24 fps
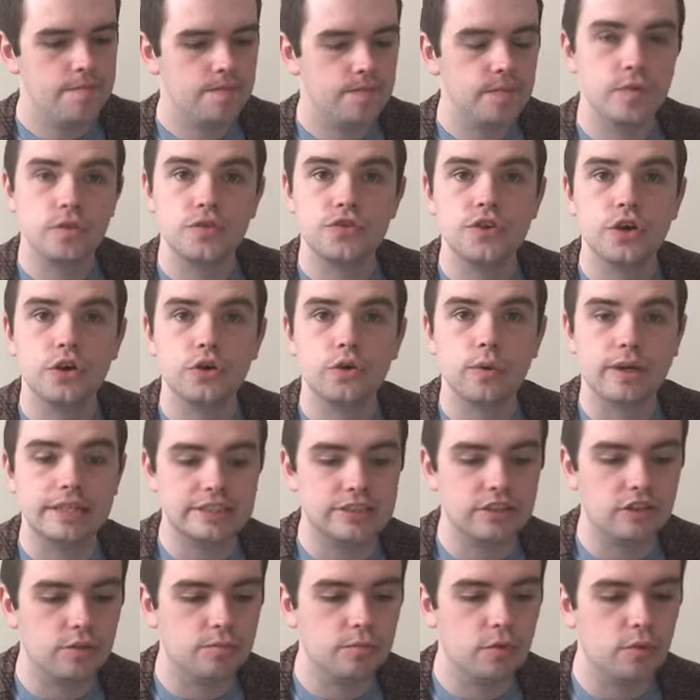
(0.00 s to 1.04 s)
So
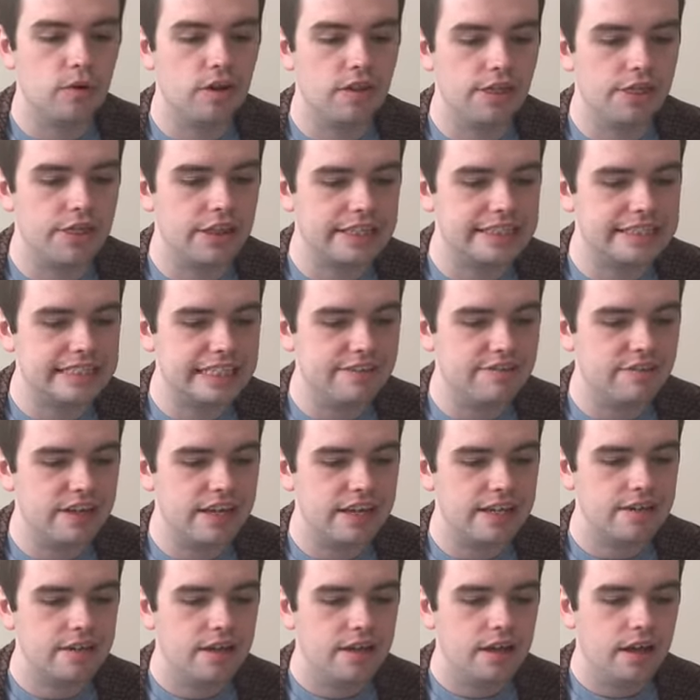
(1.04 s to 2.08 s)
question number 1 for
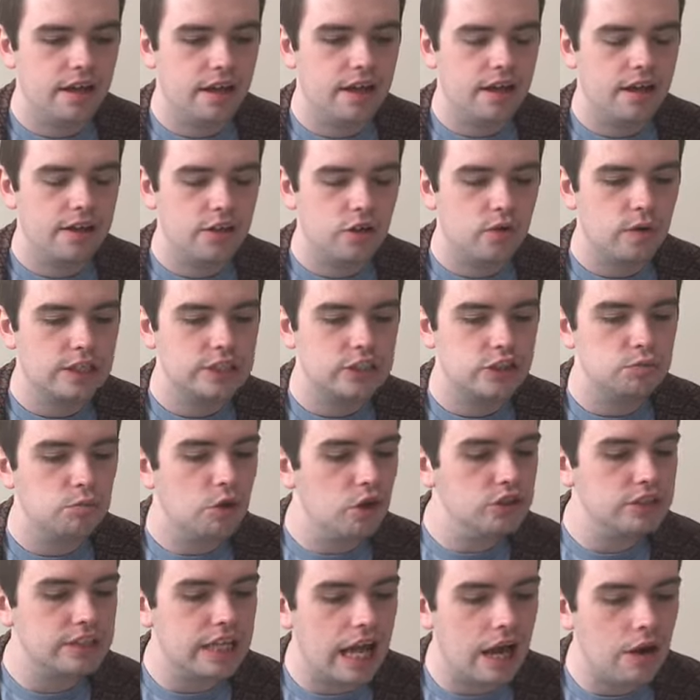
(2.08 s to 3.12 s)
TV. The question
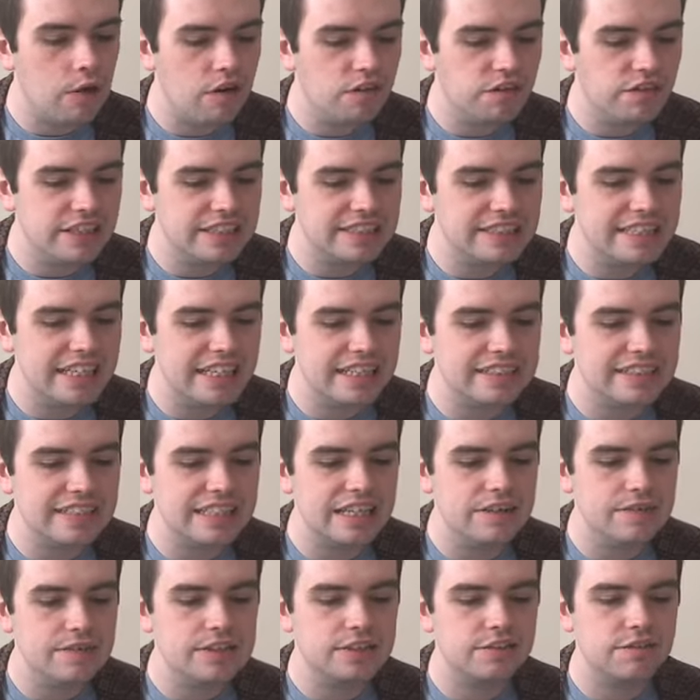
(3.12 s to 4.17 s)
was, out of the 6
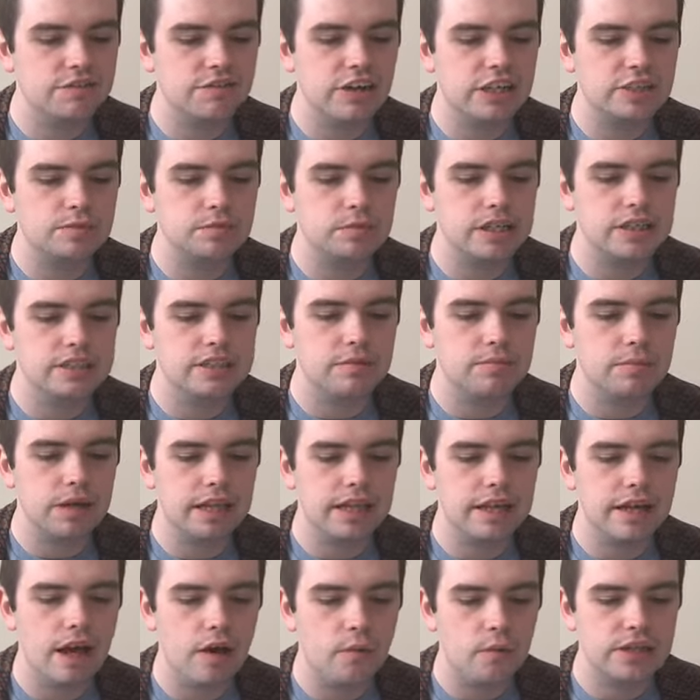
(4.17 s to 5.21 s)
series of Fresh Prince of
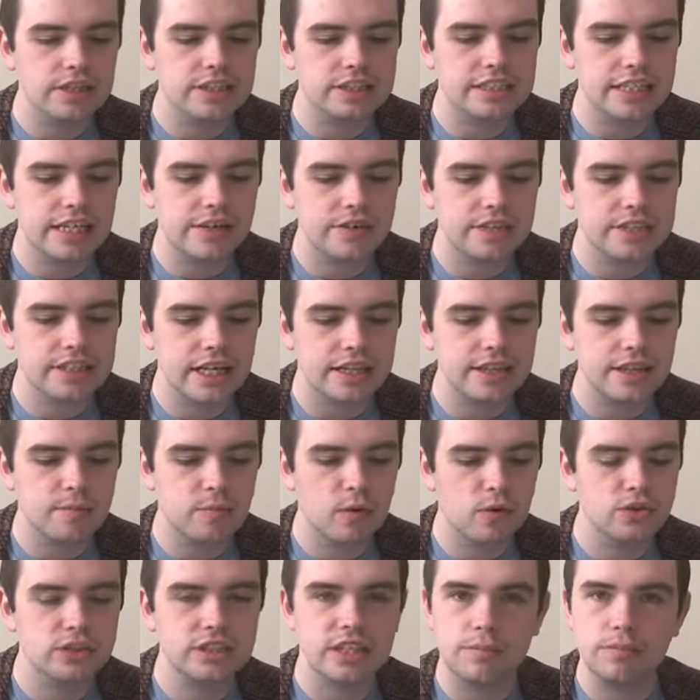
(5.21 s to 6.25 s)
Bel-Air, which series had the
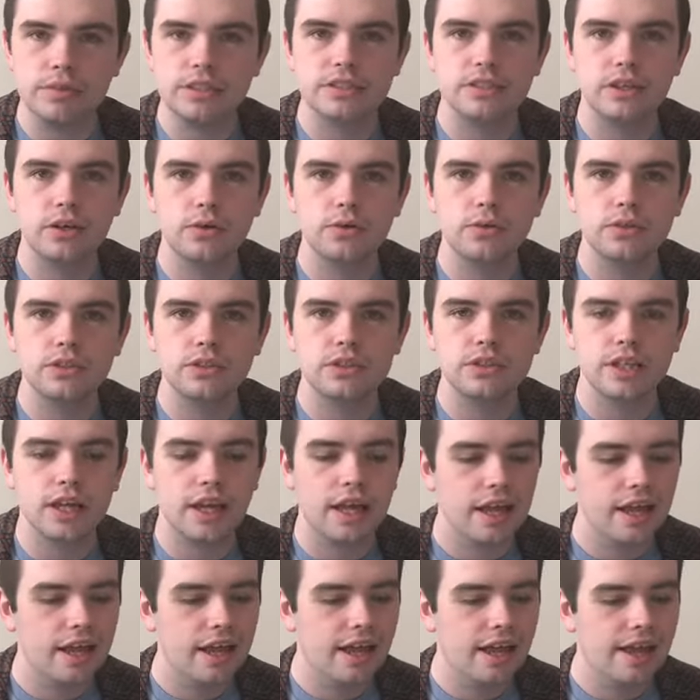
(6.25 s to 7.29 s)
most episodes?
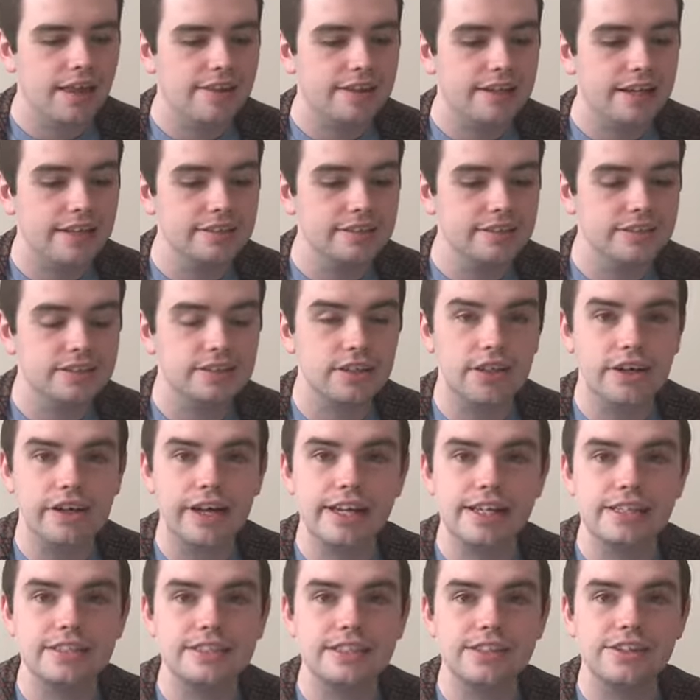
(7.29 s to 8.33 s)
The answer
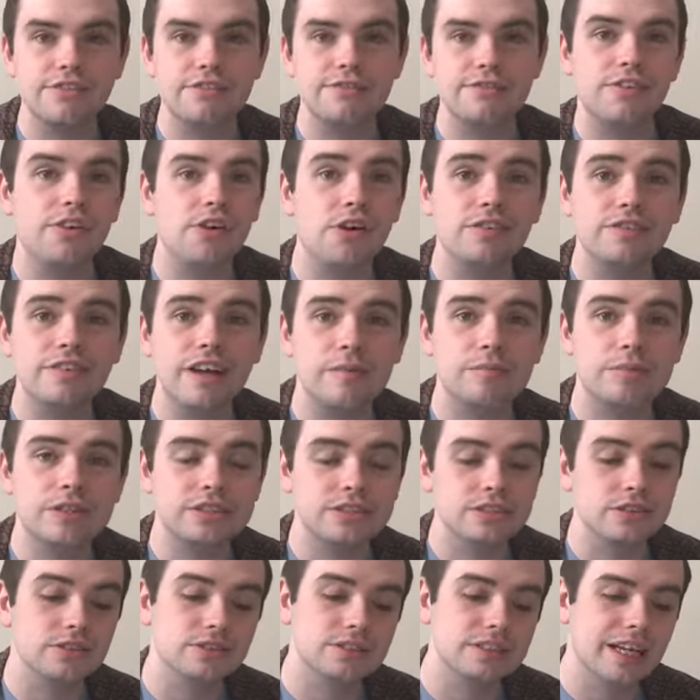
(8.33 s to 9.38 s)
is the 4th
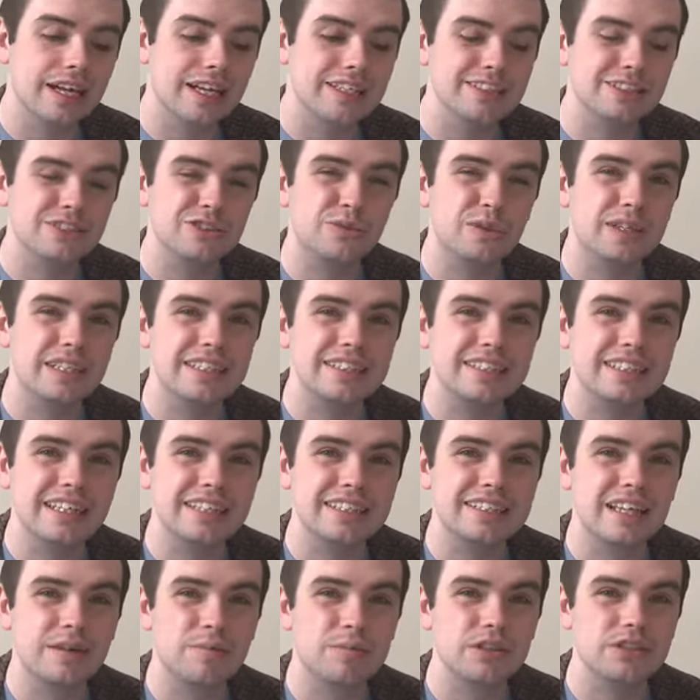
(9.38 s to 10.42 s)
episode. It has
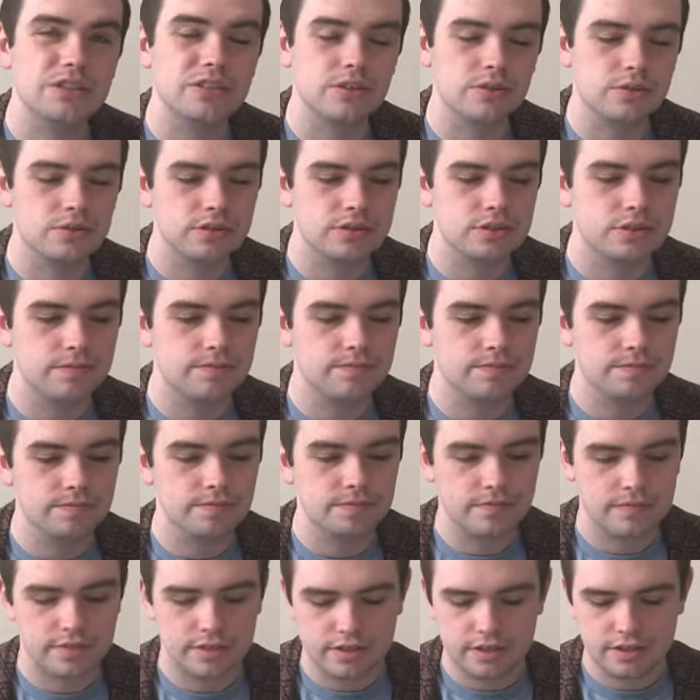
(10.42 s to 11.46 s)
26 episodes.
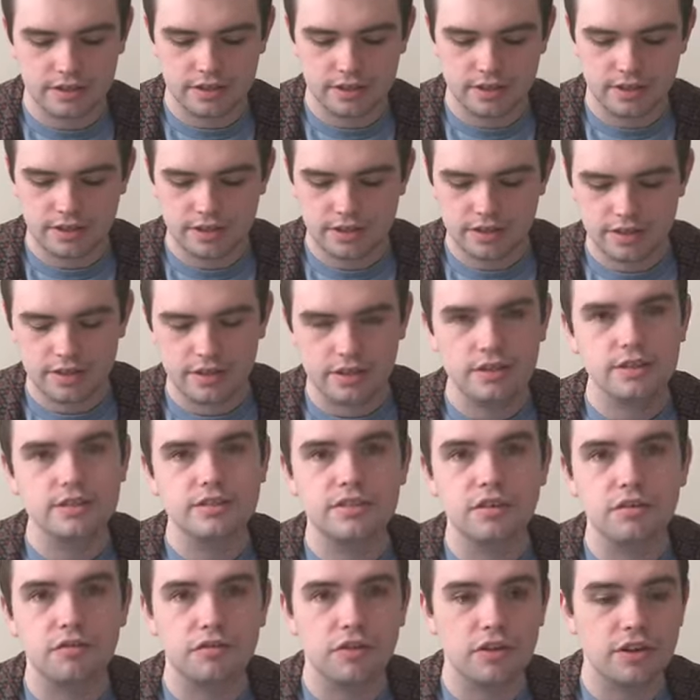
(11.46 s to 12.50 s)

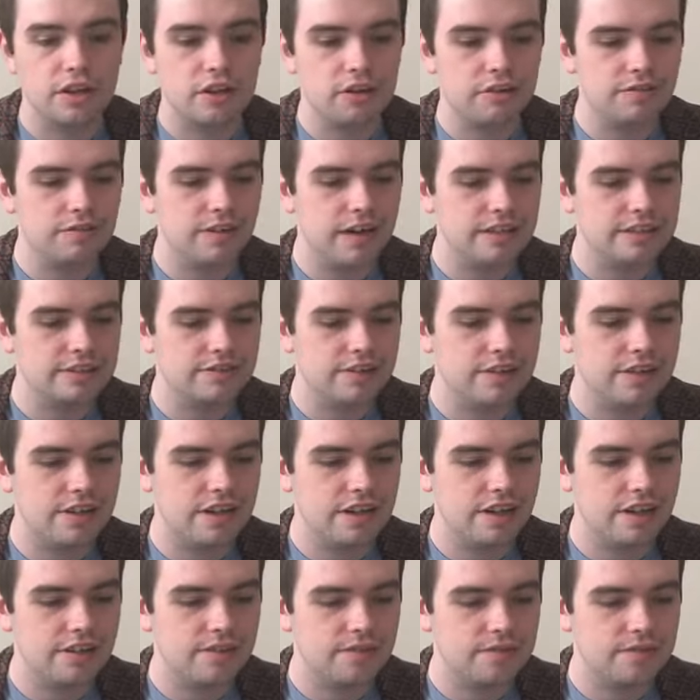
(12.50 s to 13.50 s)
So fun little fact for you there.